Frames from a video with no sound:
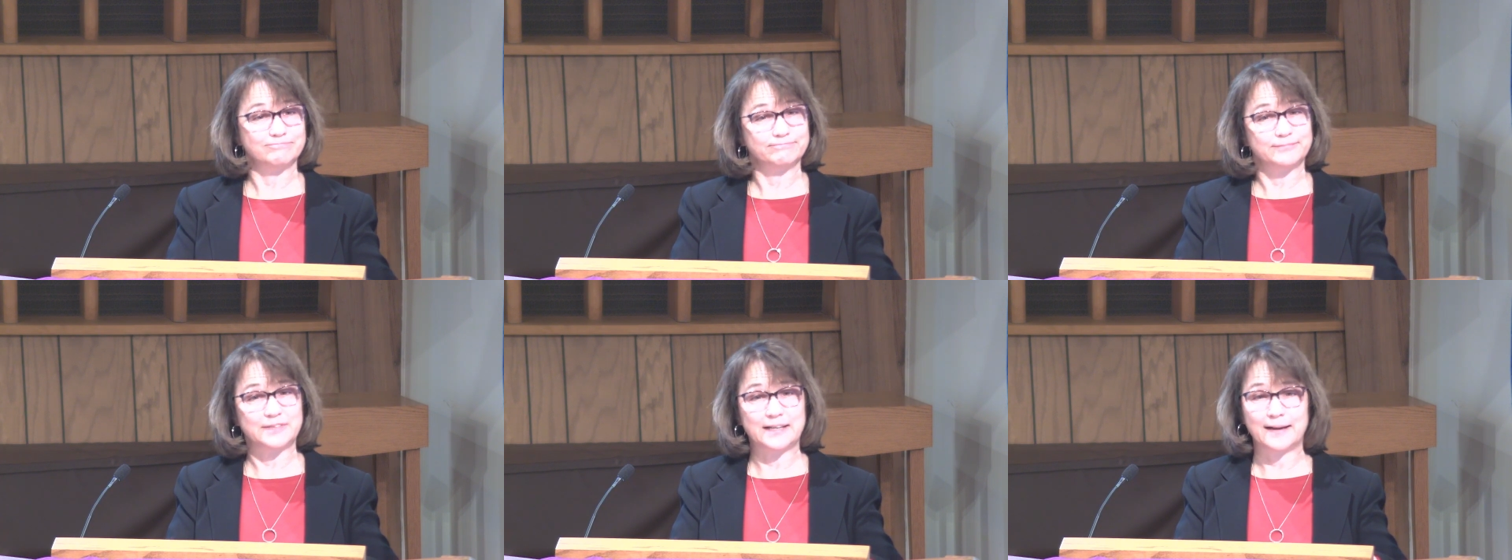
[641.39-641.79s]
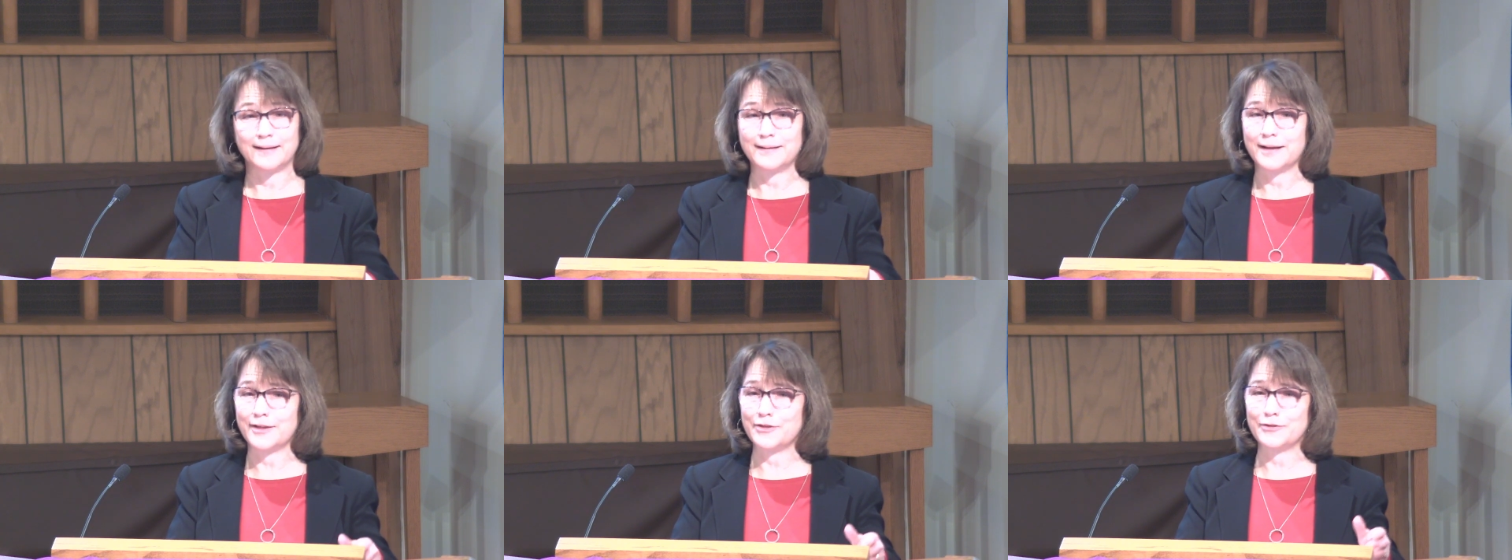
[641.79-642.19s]
none
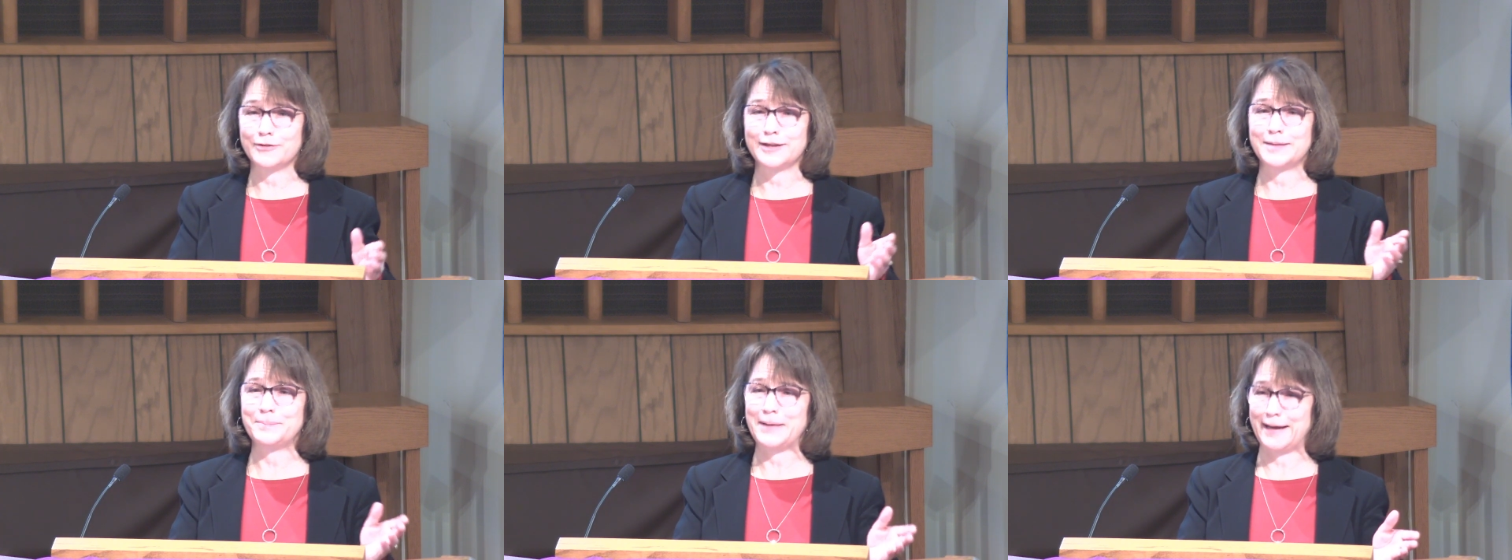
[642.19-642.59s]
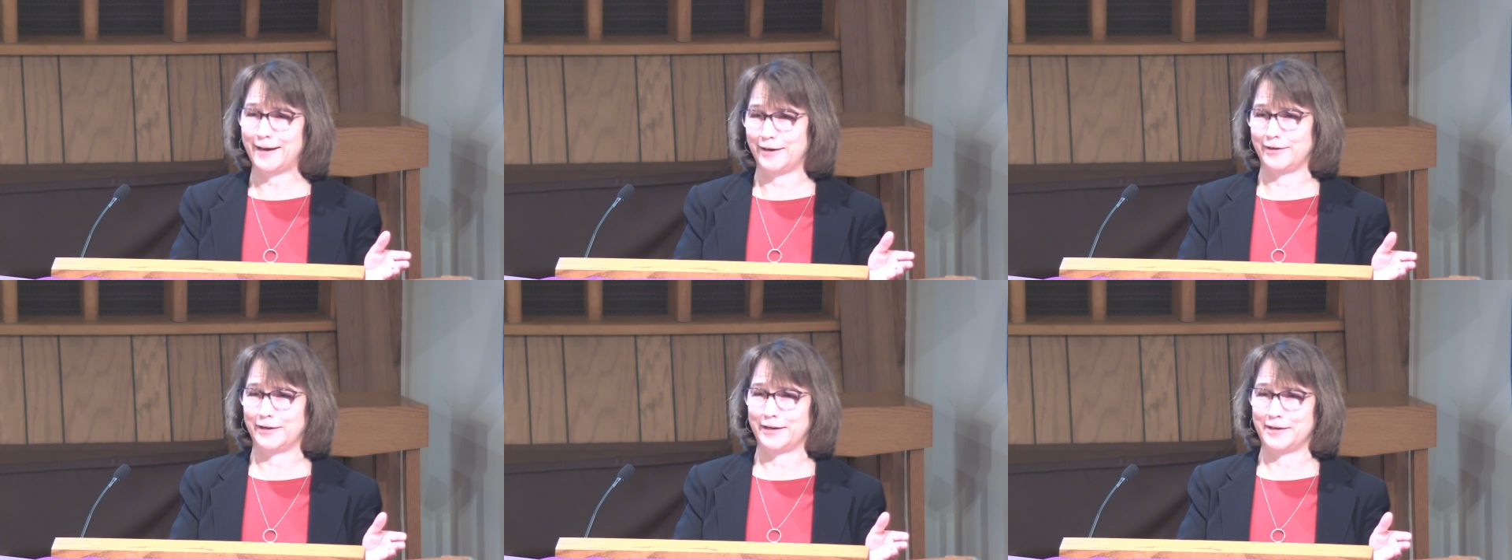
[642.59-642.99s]
other than
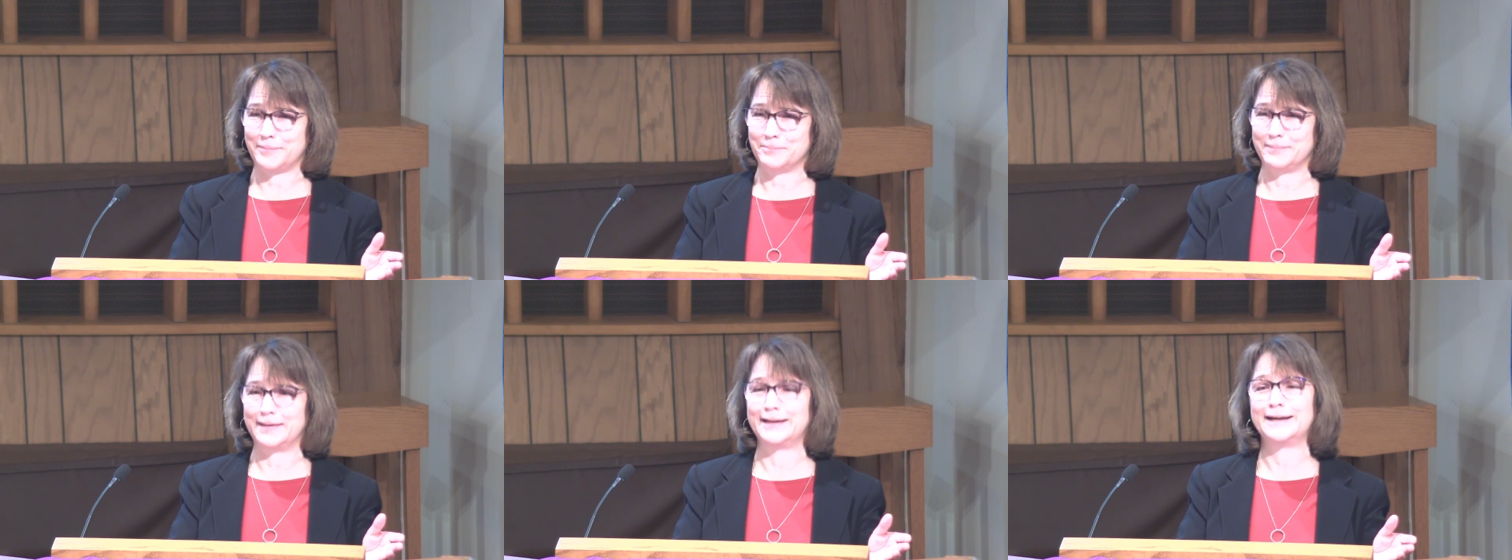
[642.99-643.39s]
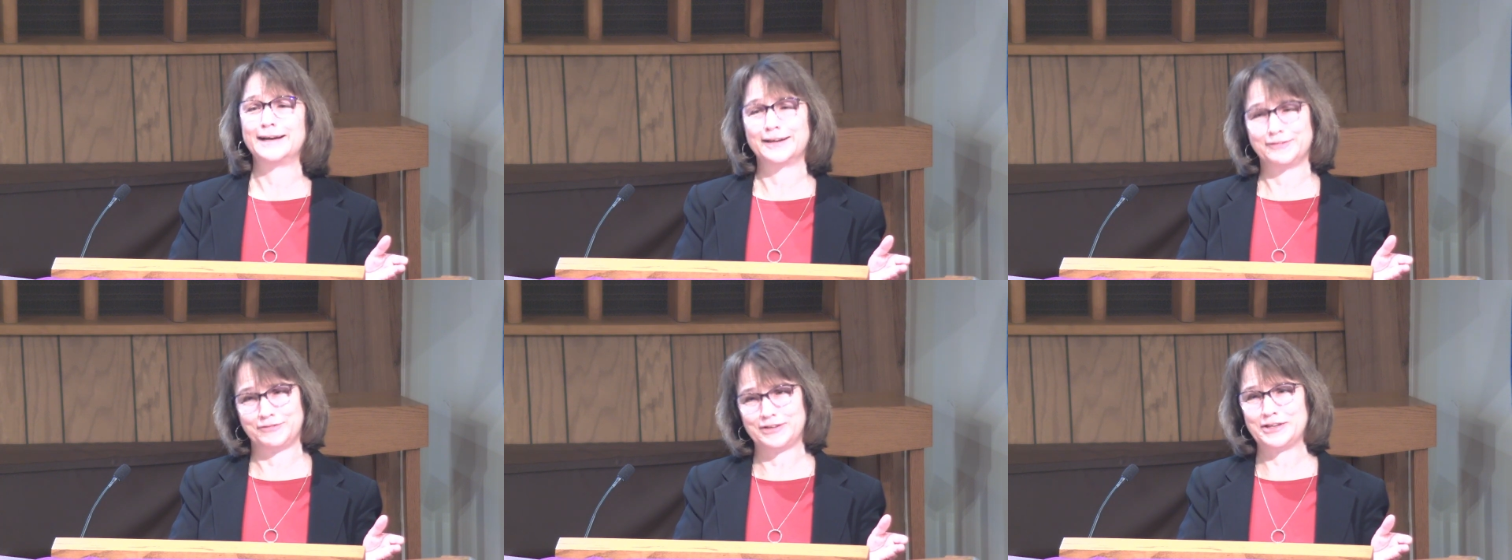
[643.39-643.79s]
Perry, my
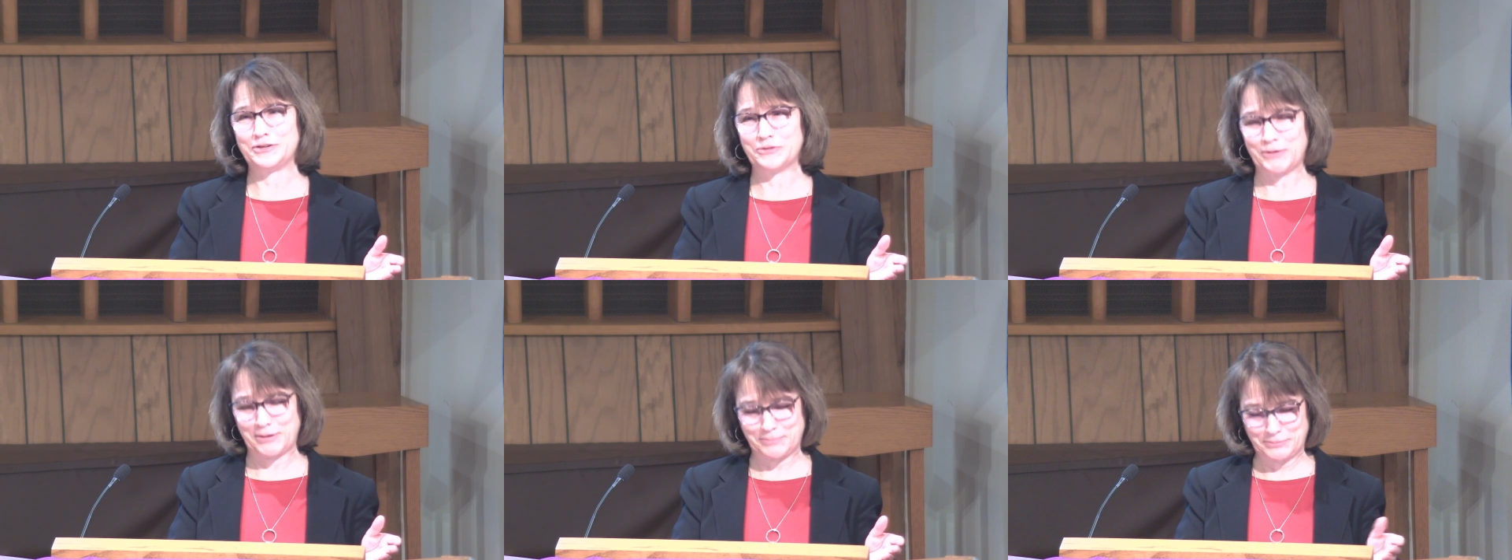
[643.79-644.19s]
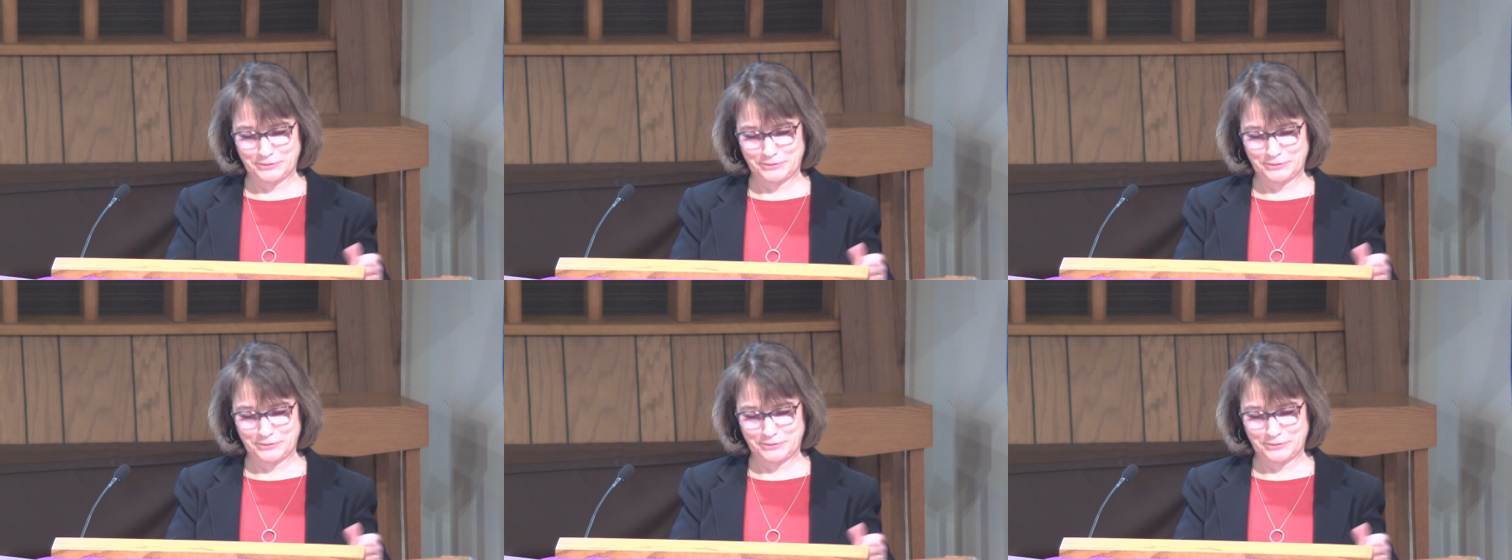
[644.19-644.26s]
IV drip.